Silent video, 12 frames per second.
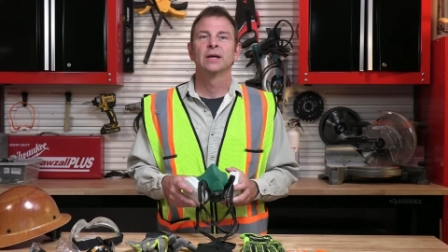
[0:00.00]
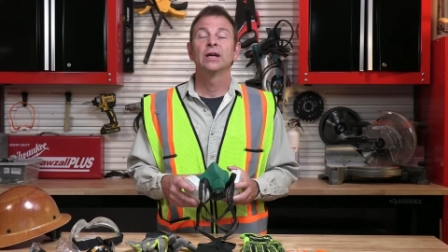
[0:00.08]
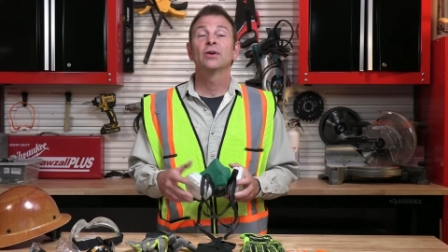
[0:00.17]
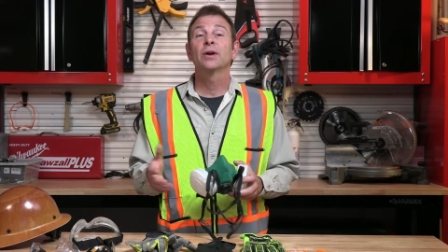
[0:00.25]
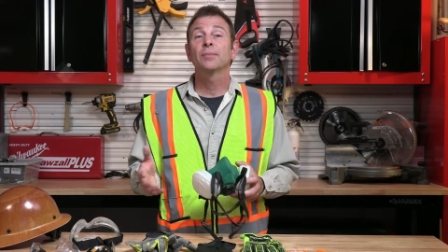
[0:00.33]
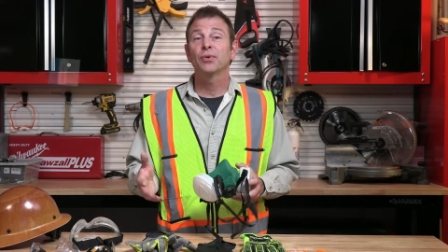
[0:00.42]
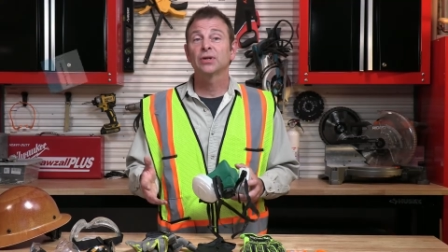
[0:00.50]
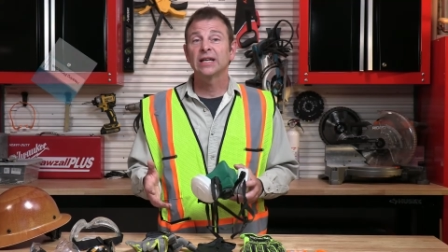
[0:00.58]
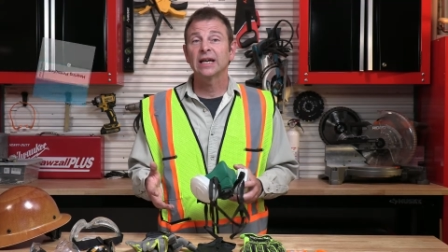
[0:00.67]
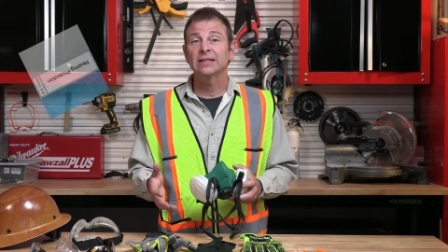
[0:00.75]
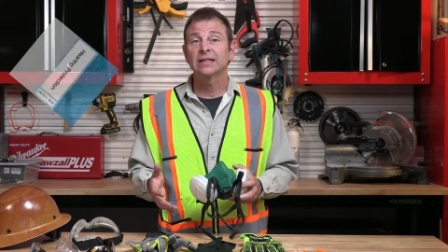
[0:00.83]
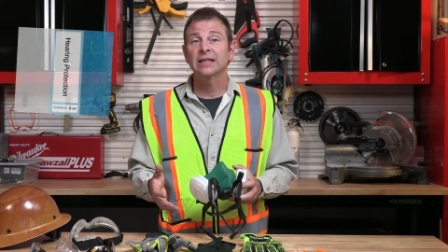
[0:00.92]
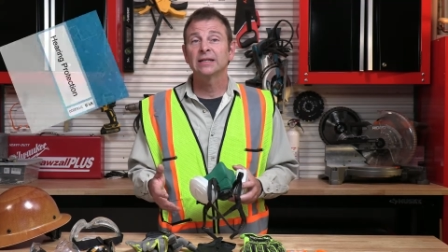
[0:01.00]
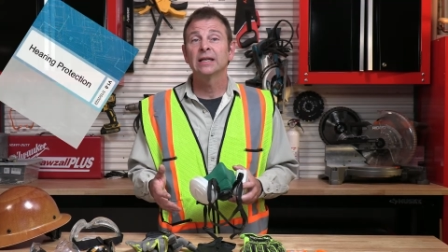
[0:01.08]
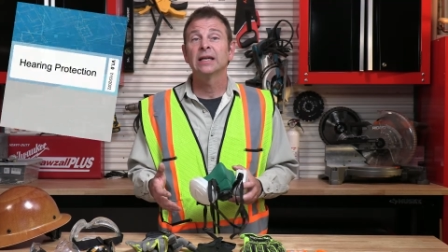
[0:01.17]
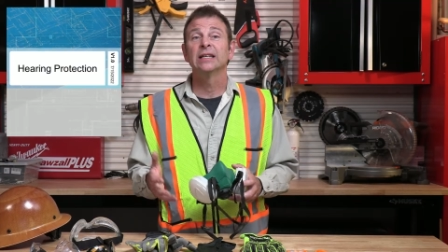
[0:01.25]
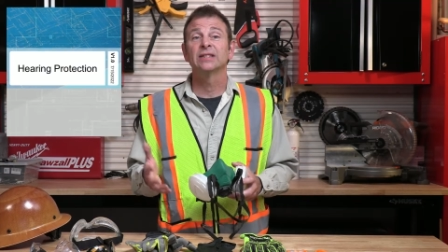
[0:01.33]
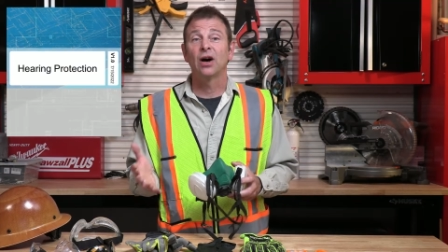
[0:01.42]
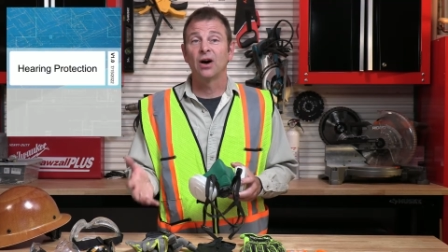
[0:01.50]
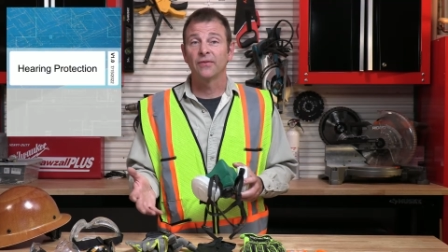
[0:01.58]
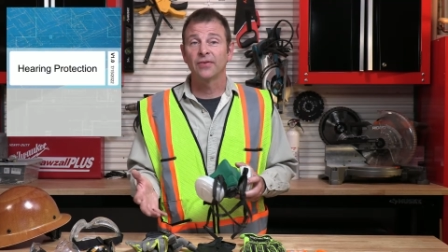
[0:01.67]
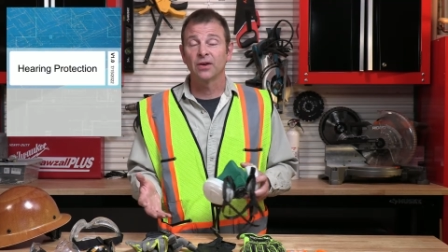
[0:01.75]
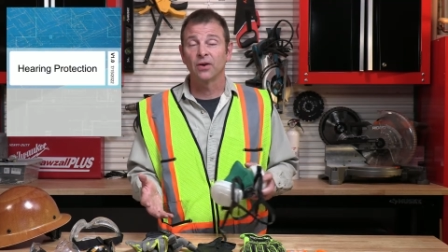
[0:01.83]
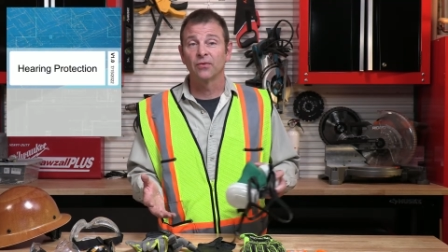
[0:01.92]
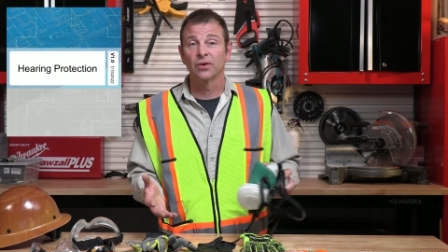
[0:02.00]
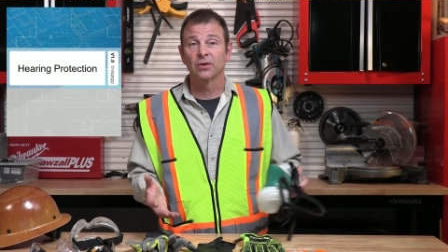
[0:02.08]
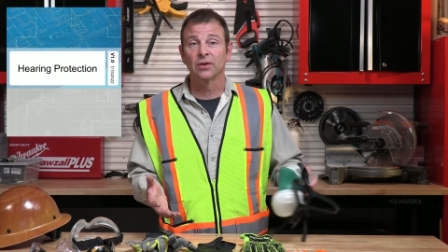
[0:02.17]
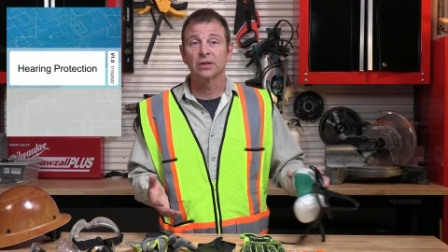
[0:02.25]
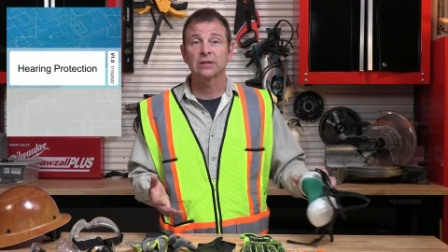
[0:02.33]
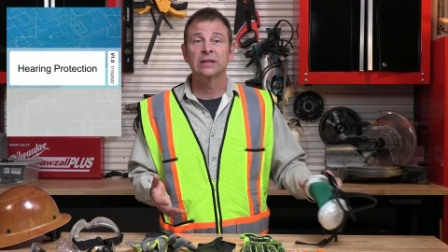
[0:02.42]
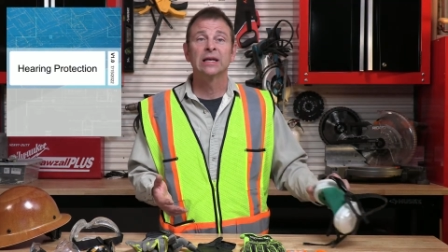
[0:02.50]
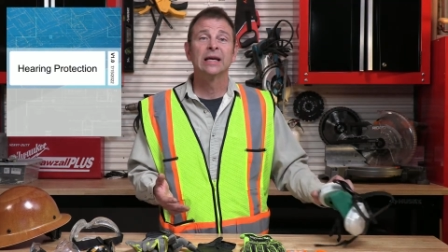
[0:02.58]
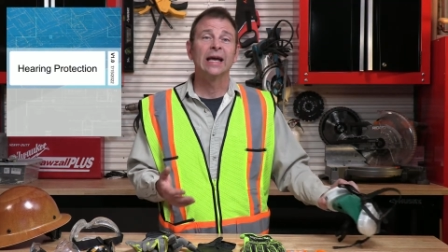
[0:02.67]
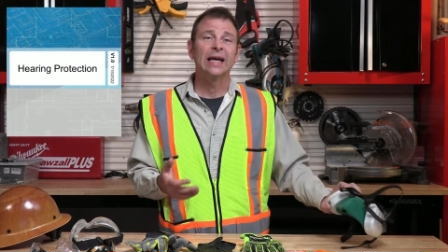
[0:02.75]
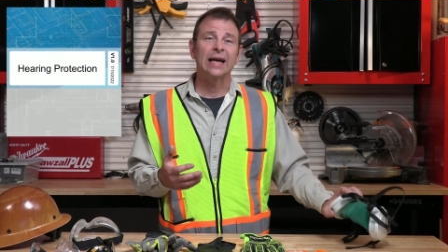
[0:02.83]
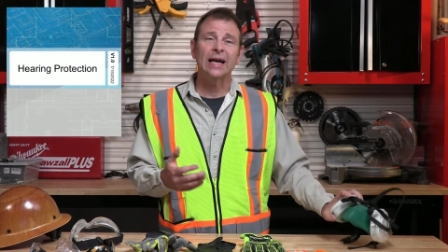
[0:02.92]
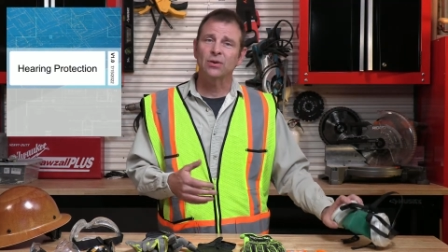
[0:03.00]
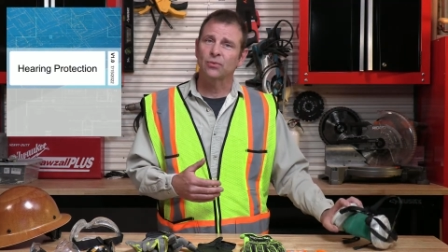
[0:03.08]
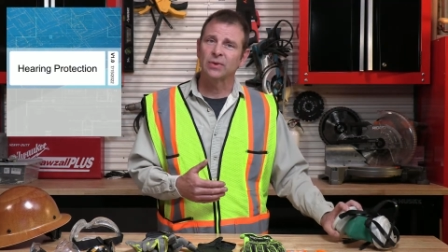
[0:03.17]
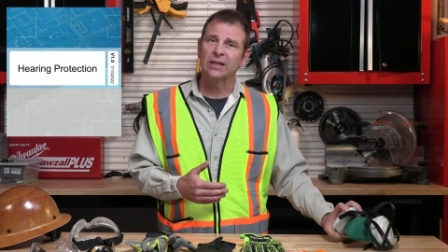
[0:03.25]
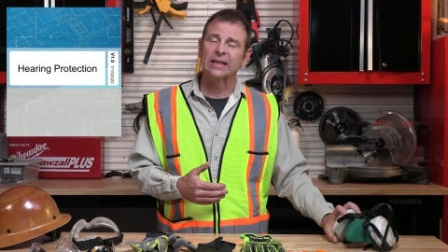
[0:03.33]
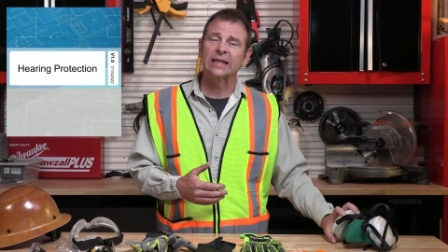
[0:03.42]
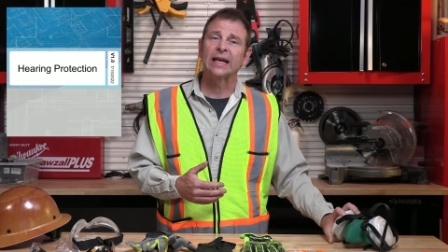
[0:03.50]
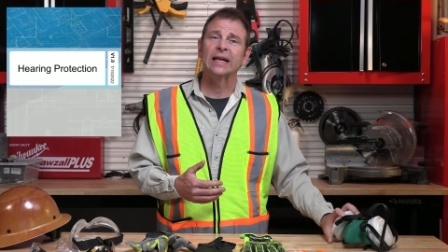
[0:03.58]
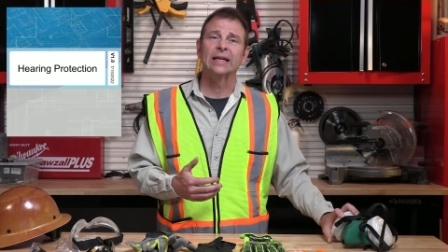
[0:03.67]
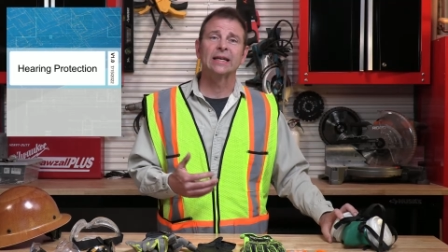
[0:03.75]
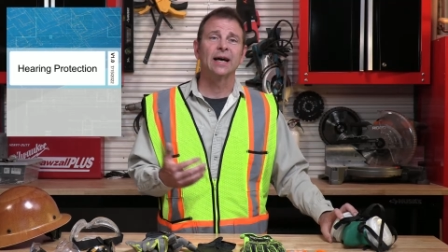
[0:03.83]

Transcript: Hearing protection is often overlooked, and I don't really get it.